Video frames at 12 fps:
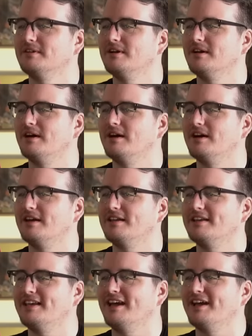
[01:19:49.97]
uh,
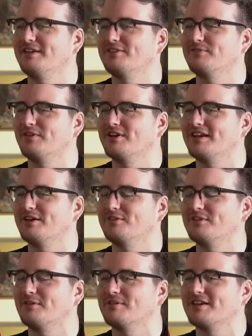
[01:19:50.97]
yeah, it's funny how
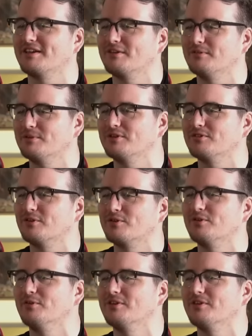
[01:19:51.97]
something could be so cool in